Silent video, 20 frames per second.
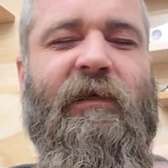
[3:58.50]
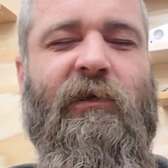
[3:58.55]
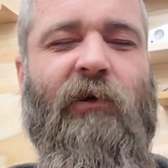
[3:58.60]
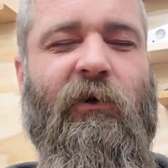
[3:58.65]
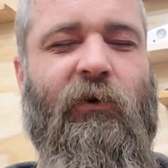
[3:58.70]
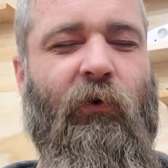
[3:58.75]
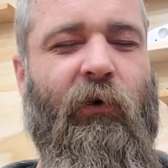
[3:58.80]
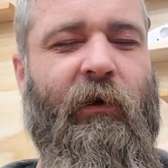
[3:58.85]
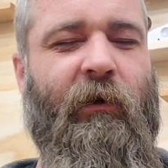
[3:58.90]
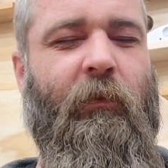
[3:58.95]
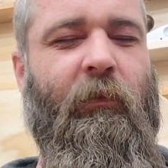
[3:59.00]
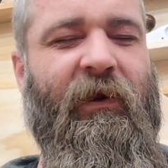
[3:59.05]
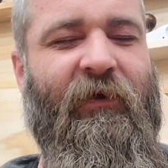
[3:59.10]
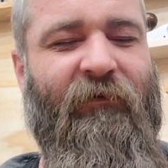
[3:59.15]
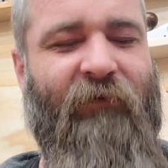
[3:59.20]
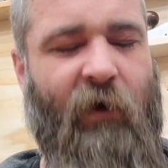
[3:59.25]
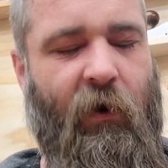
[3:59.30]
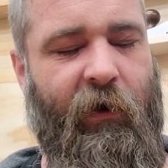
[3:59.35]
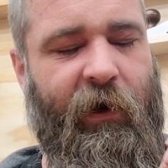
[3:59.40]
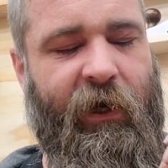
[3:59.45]
are going to be
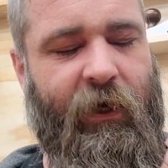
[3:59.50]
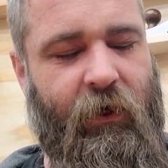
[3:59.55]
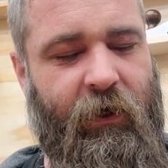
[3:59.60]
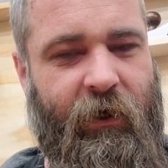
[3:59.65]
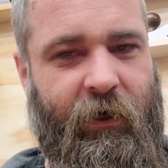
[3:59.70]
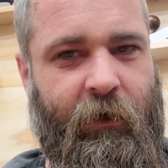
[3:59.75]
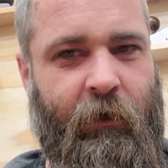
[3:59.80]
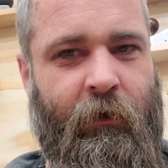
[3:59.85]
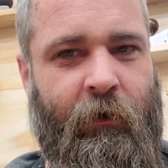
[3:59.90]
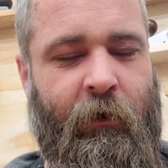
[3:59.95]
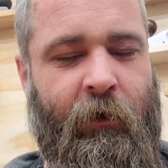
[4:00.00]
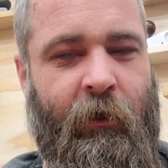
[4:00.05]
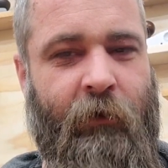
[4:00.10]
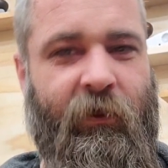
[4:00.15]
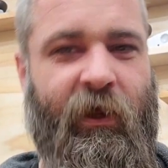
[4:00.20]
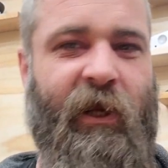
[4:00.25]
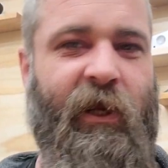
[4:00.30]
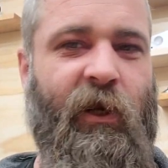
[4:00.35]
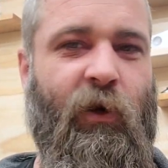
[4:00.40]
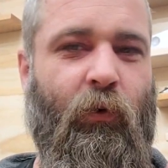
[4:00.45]
very good
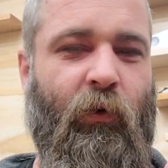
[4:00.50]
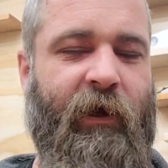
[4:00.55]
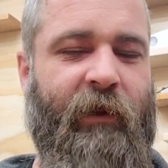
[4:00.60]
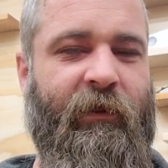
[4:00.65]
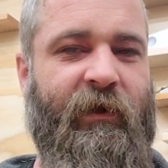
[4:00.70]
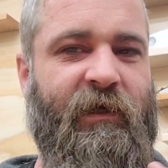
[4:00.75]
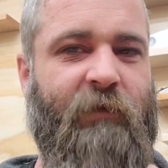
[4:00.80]
that you win this